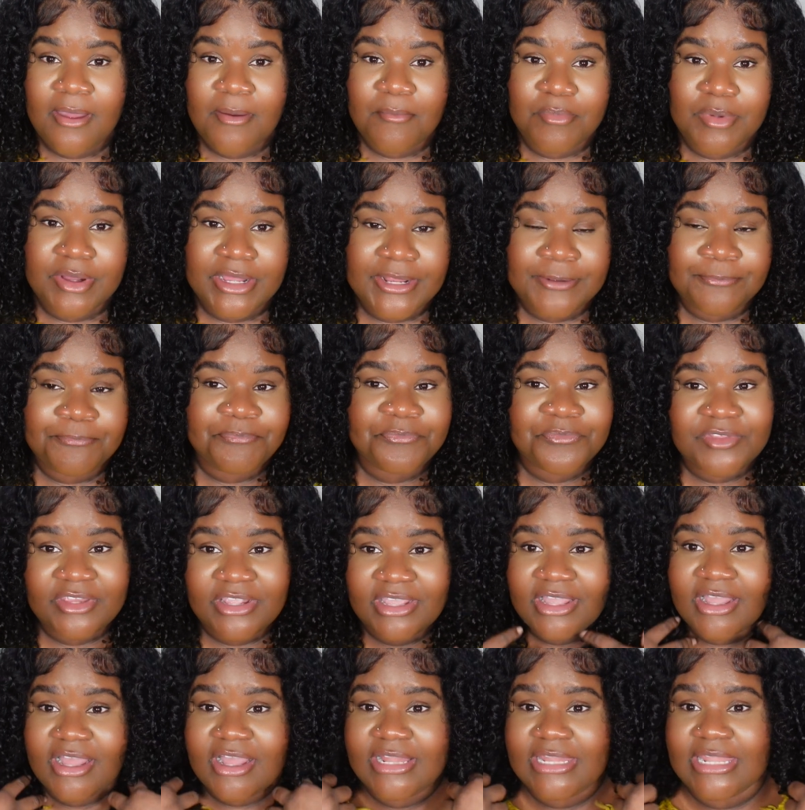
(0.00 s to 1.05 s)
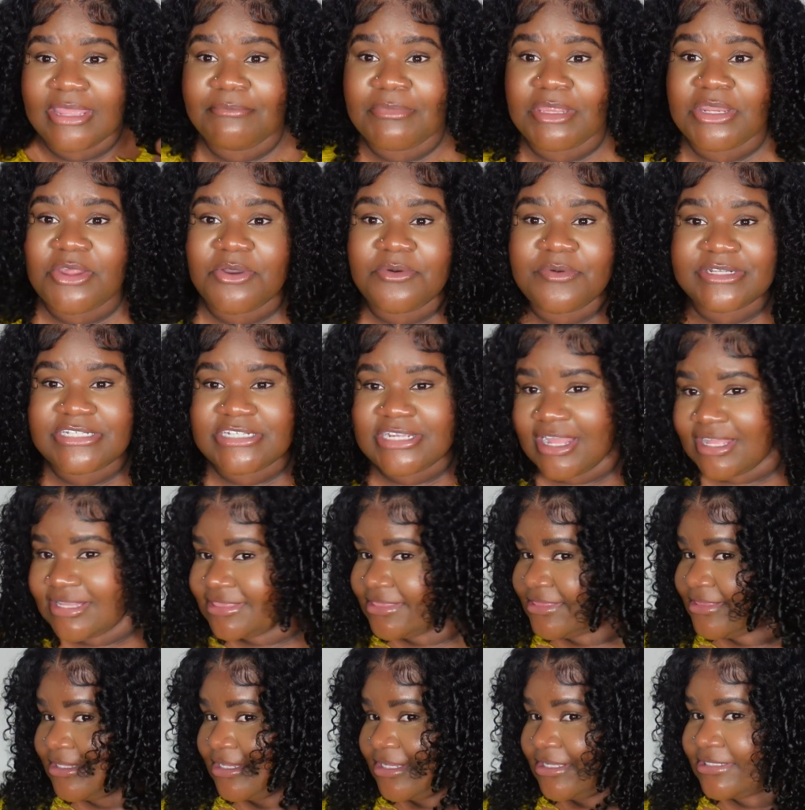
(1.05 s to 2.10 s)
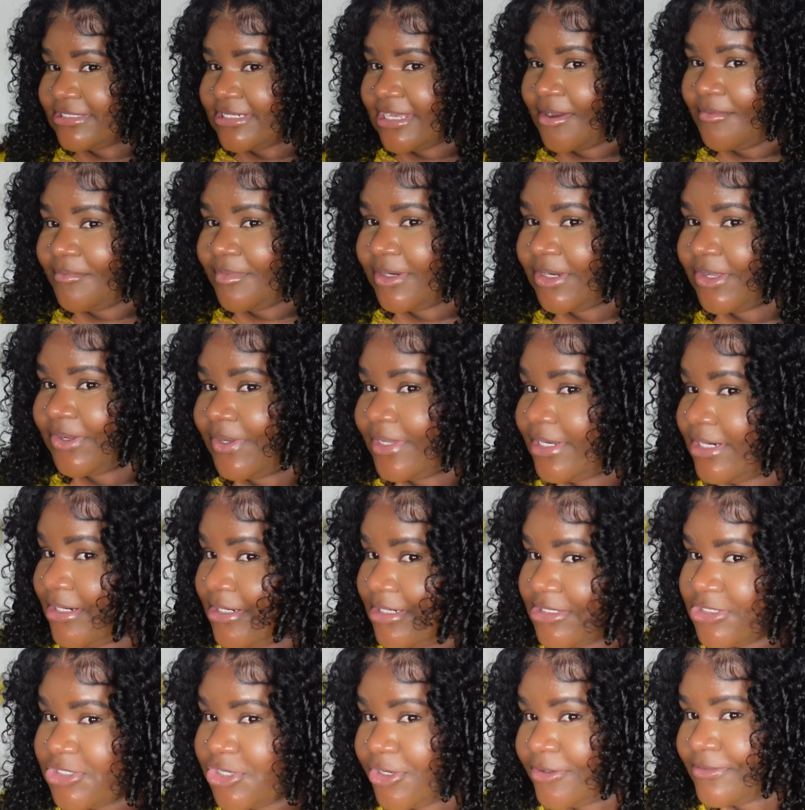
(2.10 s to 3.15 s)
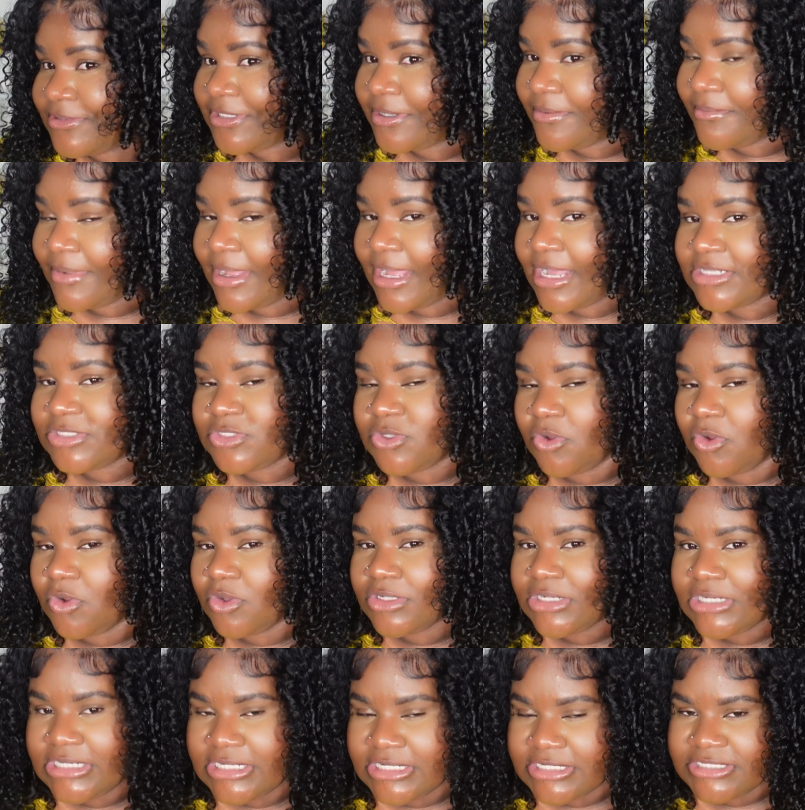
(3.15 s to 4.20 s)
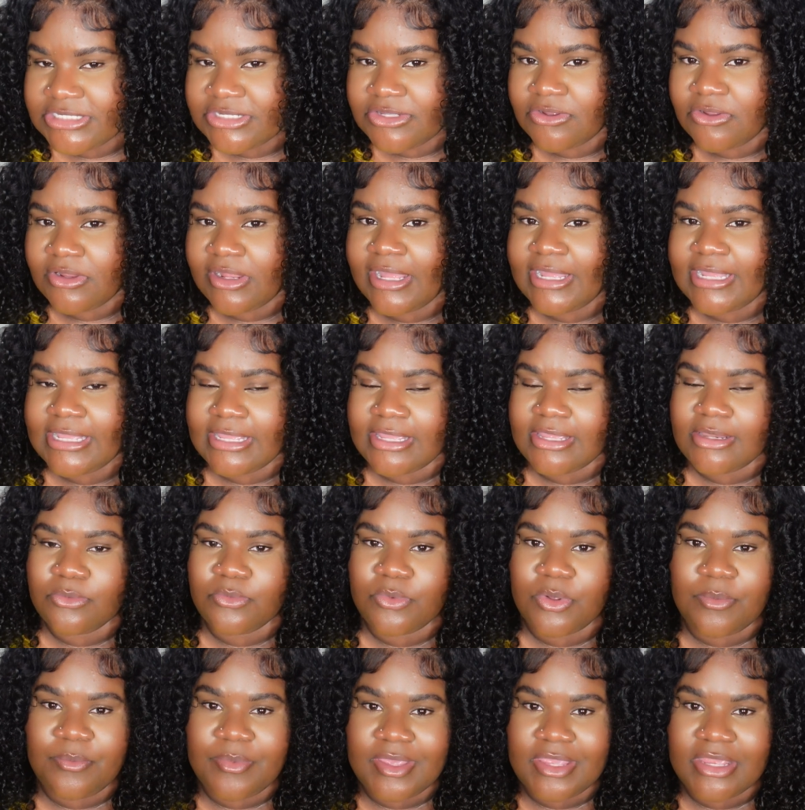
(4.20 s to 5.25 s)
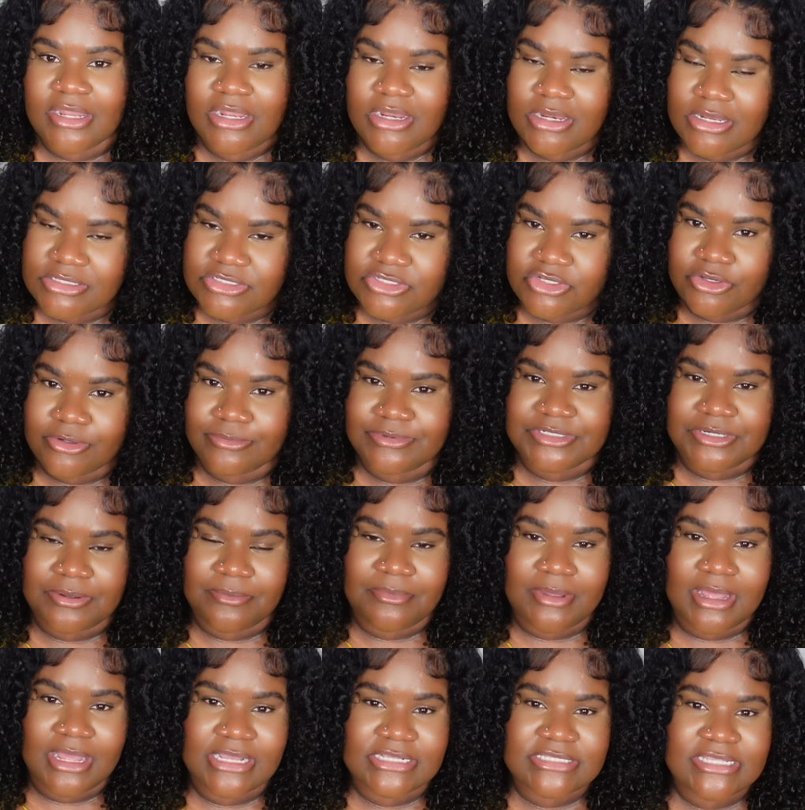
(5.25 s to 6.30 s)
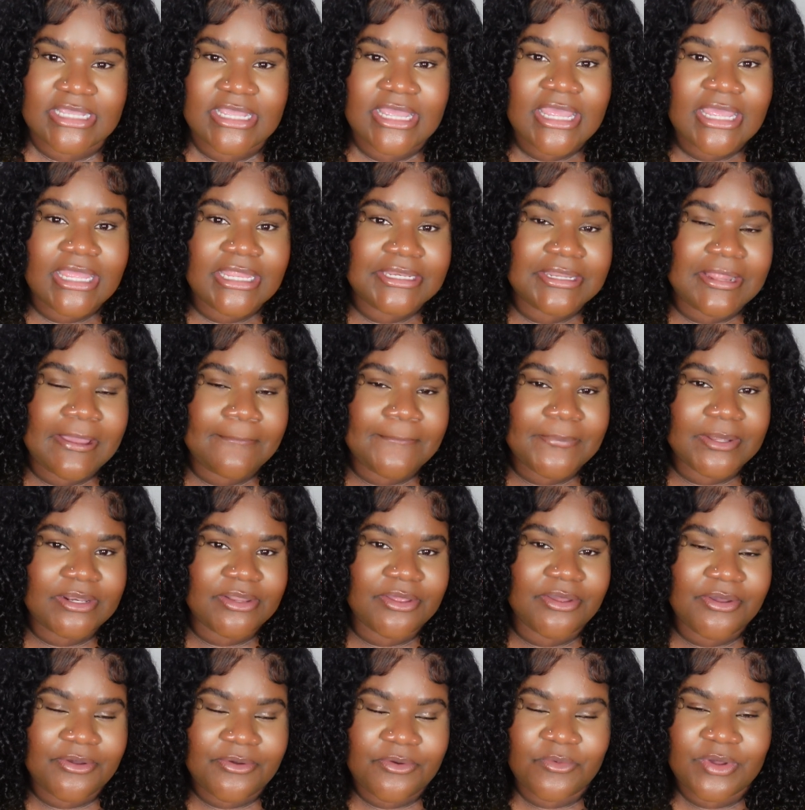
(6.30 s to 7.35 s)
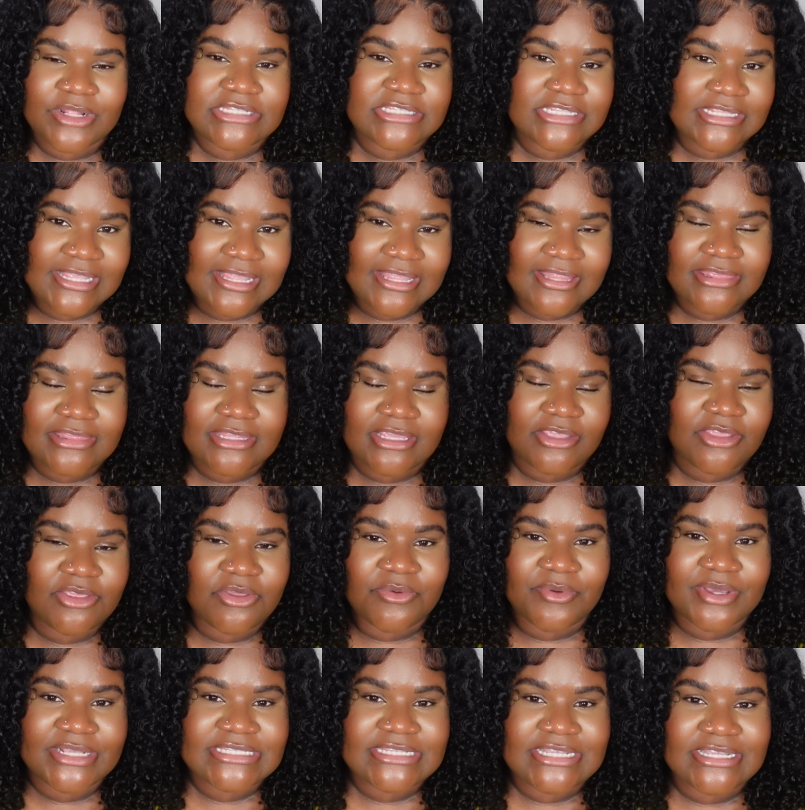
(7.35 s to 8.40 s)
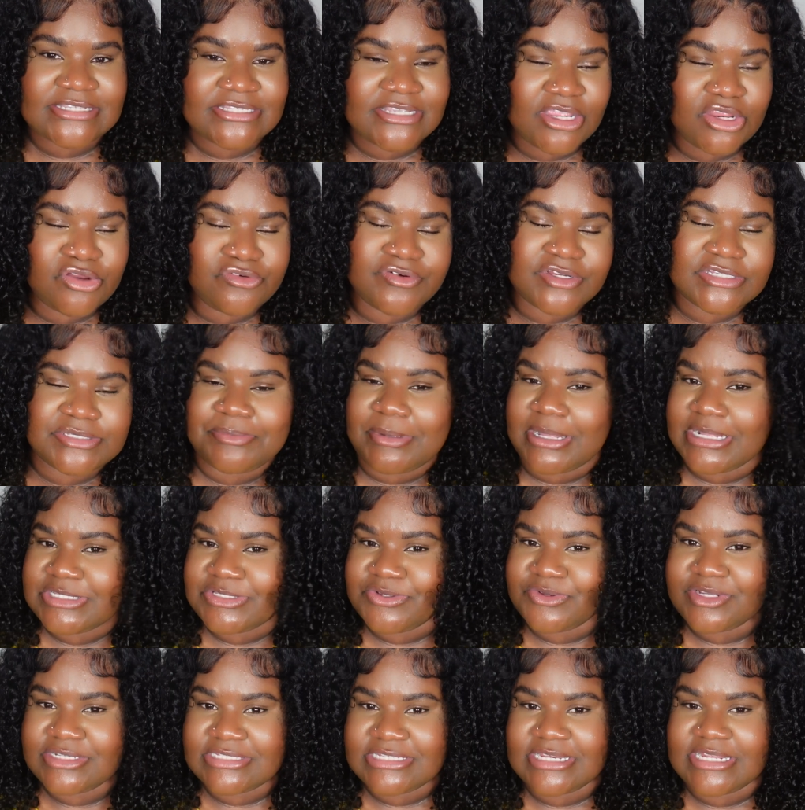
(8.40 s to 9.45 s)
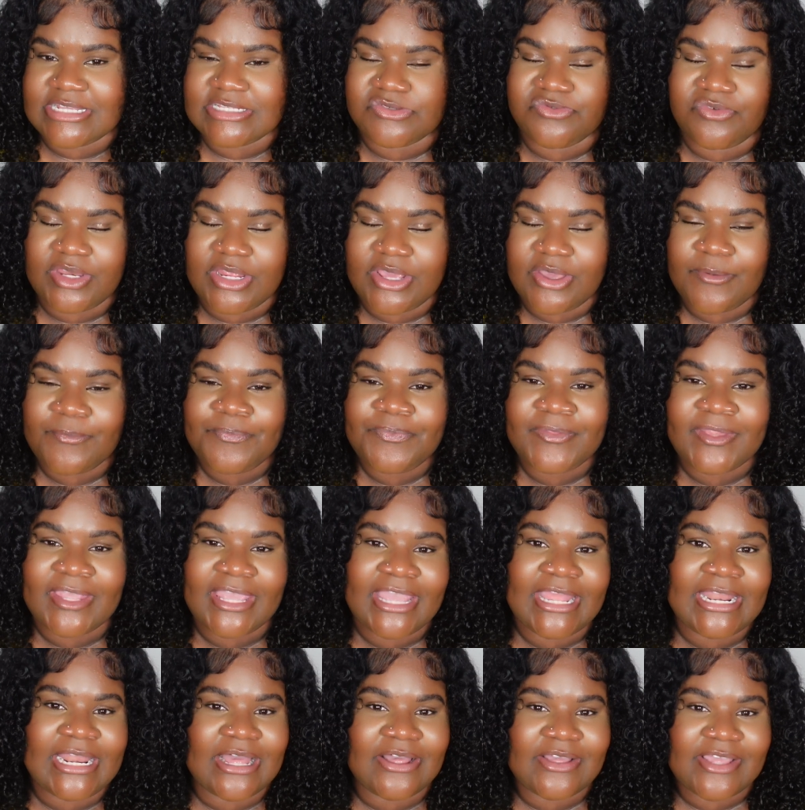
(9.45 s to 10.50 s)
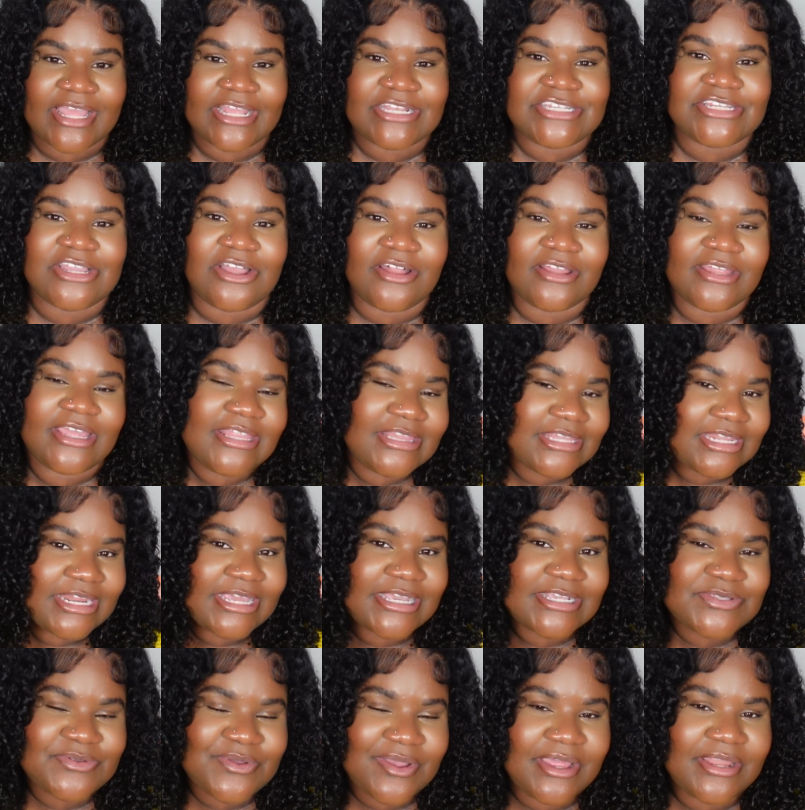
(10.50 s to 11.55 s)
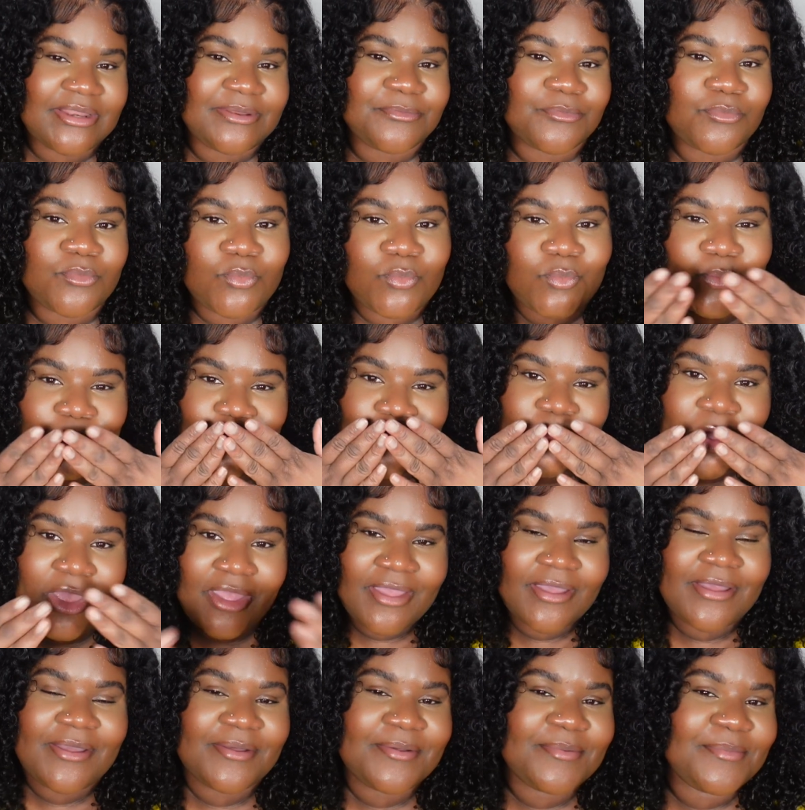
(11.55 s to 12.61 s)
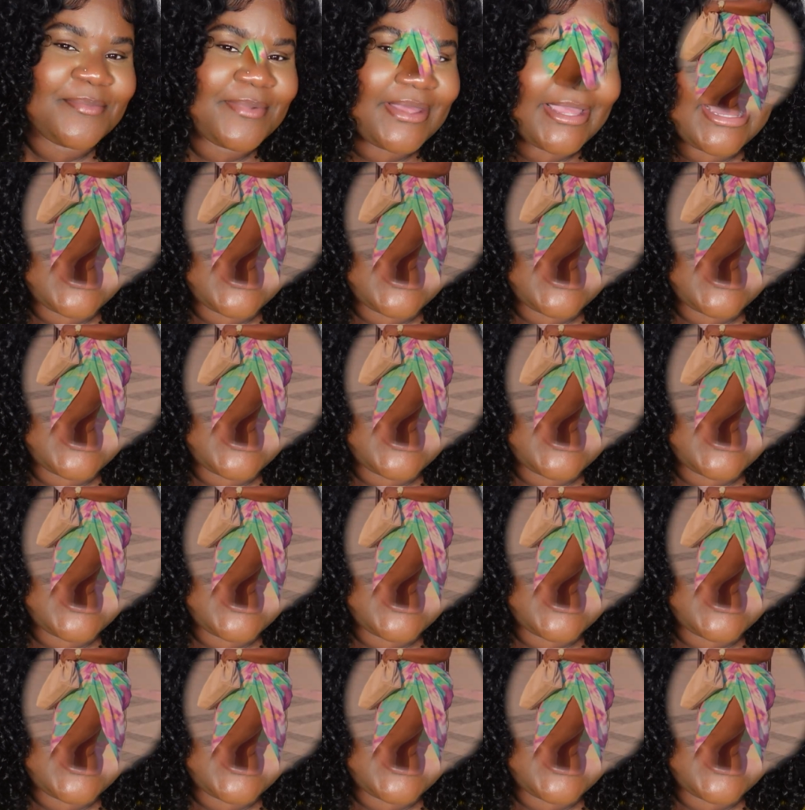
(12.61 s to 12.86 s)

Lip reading: But let me know what y'all think down below in the description box. All the detail, again, will be in the description box down below. Once again, thank you WESTKISS Hair for sponsoring today's video. And I'll catch y'all in the next one. Bye,